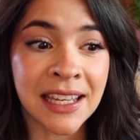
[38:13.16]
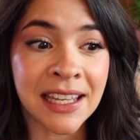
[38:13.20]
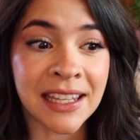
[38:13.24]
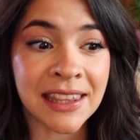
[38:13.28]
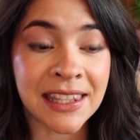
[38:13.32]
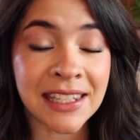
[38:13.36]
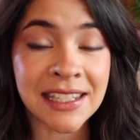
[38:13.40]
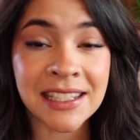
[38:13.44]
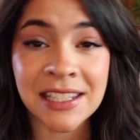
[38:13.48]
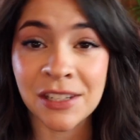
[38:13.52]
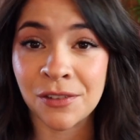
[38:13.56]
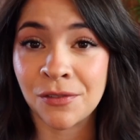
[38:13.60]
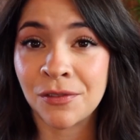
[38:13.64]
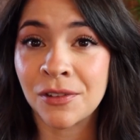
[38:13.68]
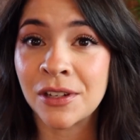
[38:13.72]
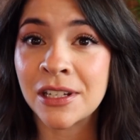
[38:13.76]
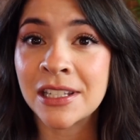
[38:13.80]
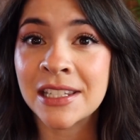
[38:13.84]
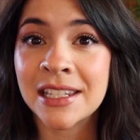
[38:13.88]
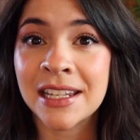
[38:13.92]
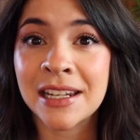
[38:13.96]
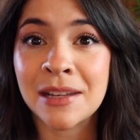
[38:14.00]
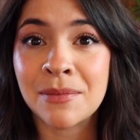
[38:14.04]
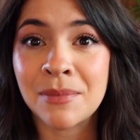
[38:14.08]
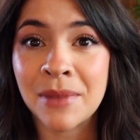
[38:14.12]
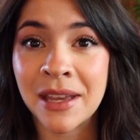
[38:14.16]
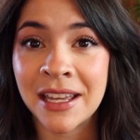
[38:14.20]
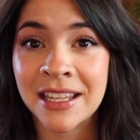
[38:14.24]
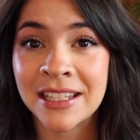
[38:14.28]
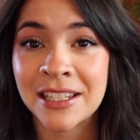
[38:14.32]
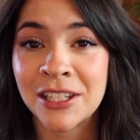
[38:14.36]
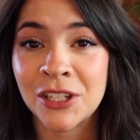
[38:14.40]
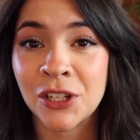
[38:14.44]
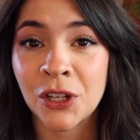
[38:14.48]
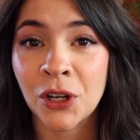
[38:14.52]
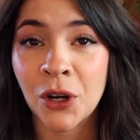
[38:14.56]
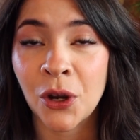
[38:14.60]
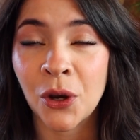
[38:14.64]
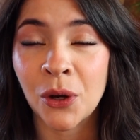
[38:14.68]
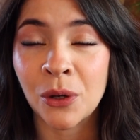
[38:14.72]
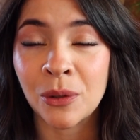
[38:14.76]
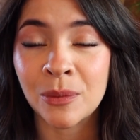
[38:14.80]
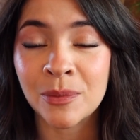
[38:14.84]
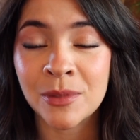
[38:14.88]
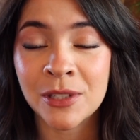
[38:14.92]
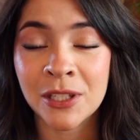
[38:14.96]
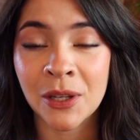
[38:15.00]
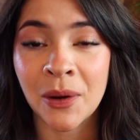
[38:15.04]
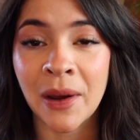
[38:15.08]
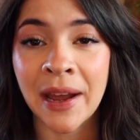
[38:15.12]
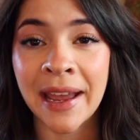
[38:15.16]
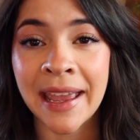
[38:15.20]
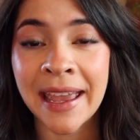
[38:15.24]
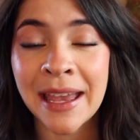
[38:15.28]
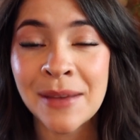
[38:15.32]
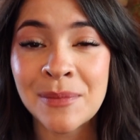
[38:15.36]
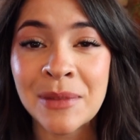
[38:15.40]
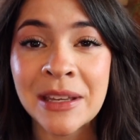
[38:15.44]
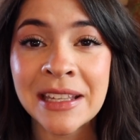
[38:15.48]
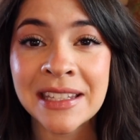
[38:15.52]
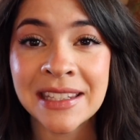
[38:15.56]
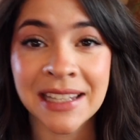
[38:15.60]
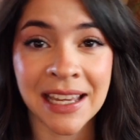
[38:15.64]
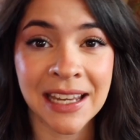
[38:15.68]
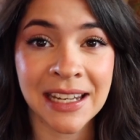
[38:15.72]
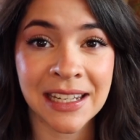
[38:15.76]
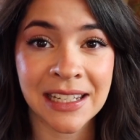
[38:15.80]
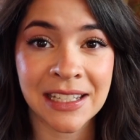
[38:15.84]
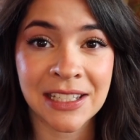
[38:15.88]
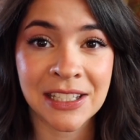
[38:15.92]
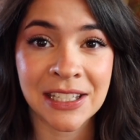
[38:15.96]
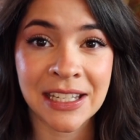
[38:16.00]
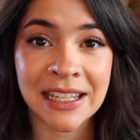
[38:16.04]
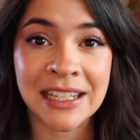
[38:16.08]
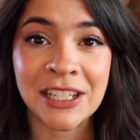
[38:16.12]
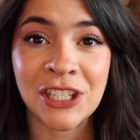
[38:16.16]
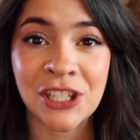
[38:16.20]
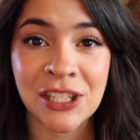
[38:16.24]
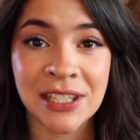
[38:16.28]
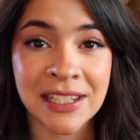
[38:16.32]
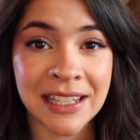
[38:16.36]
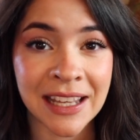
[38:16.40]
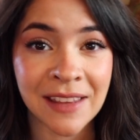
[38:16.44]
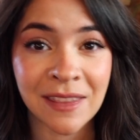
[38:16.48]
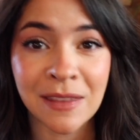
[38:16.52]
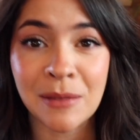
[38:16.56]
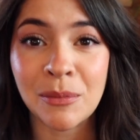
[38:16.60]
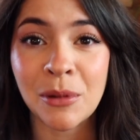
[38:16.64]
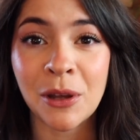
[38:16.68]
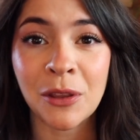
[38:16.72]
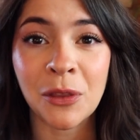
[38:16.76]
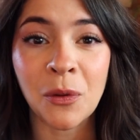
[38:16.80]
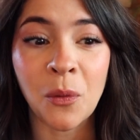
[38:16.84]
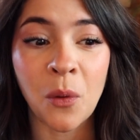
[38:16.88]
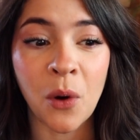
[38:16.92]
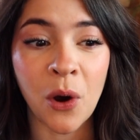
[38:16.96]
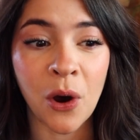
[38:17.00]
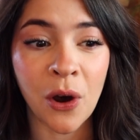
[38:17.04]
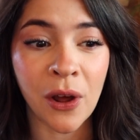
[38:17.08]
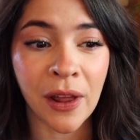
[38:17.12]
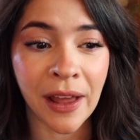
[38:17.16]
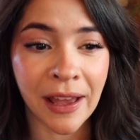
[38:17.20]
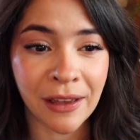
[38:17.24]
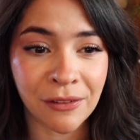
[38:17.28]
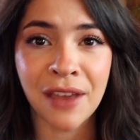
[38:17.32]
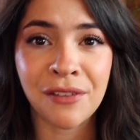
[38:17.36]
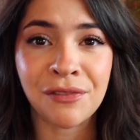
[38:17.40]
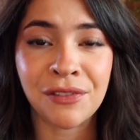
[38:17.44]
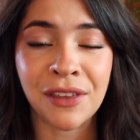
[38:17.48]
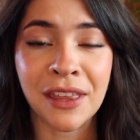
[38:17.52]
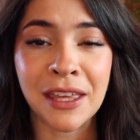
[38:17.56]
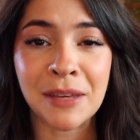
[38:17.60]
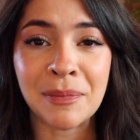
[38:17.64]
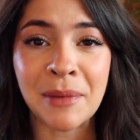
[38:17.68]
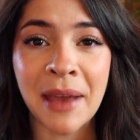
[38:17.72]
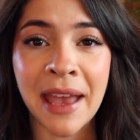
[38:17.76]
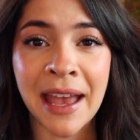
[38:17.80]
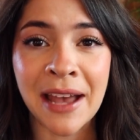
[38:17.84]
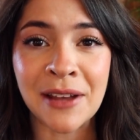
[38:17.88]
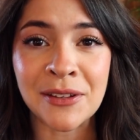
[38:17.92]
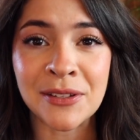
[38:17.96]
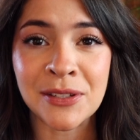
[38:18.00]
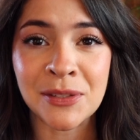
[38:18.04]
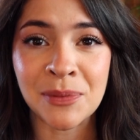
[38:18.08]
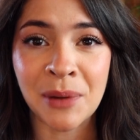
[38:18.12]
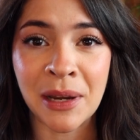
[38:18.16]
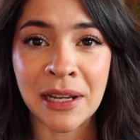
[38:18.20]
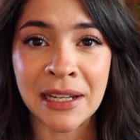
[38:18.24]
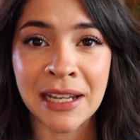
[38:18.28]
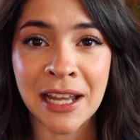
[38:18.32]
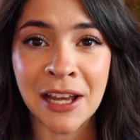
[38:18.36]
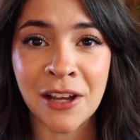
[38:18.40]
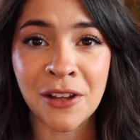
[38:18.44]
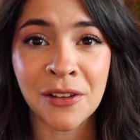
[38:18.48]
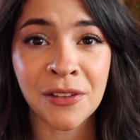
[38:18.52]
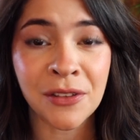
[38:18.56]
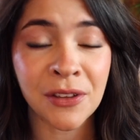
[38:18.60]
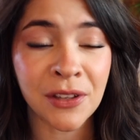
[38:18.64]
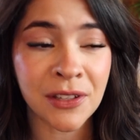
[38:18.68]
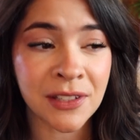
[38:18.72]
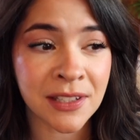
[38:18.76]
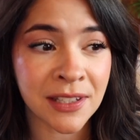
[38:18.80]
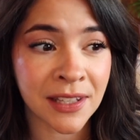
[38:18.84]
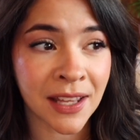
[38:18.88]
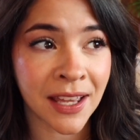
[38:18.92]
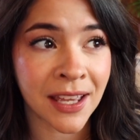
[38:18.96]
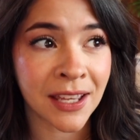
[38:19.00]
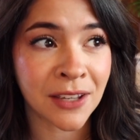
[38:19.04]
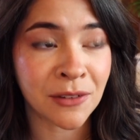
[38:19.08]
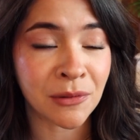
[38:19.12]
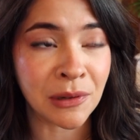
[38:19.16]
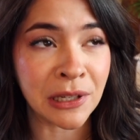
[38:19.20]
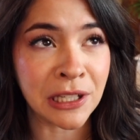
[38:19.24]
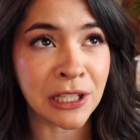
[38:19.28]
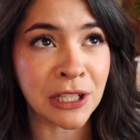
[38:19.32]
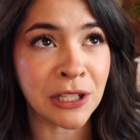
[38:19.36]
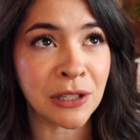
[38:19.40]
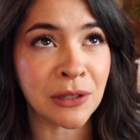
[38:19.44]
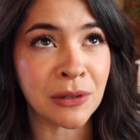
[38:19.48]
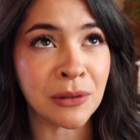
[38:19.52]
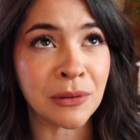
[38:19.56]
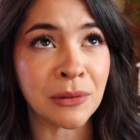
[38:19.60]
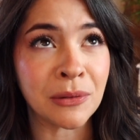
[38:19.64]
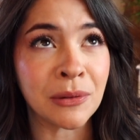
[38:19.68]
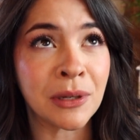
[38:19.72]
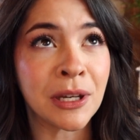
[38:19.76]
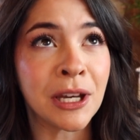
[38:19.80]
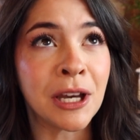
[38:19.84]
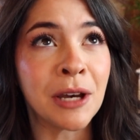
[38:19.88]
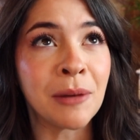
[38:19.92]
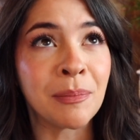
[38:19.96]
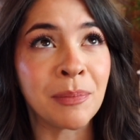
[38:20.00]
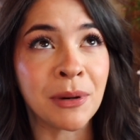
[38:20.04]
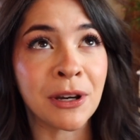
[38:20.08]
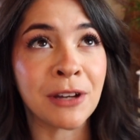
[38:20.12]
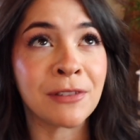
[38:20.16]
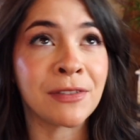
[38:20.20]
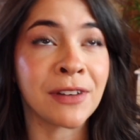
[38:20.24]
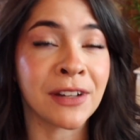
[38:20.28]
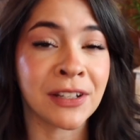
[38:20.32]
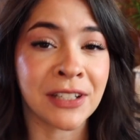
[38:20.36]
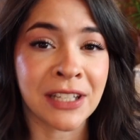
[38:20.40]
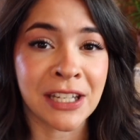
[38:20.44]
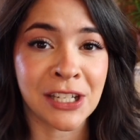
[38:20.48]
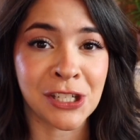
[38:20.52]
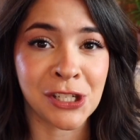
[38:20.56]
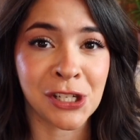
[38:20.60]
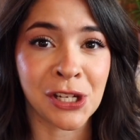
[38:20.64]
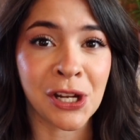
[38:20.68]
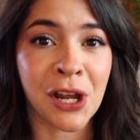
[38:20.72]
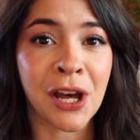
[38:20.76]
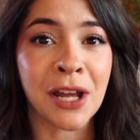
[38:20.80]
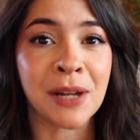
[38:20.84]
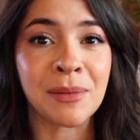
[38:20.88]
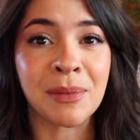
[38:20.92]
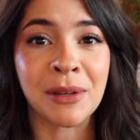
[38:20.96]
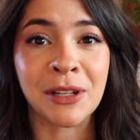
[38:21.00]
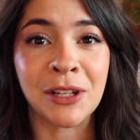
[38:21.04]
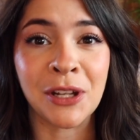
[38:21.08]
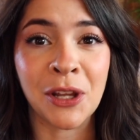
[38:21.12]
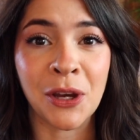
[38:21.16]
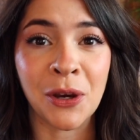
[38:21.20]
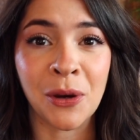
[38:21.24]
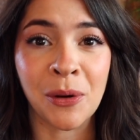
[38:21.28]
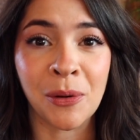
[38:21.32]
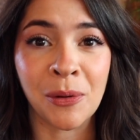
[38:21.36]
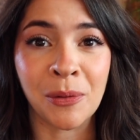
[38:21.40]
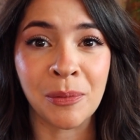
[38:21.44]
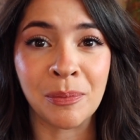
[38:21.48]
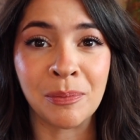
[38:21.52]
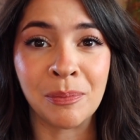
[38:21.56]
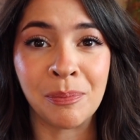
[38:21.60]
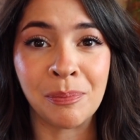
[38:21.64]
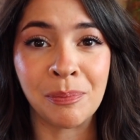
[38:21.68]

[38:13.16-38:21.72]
the difference that it makes in your home. So I am excited to just get them on the wall. I feel like my house right now looks like when you put foundation on but no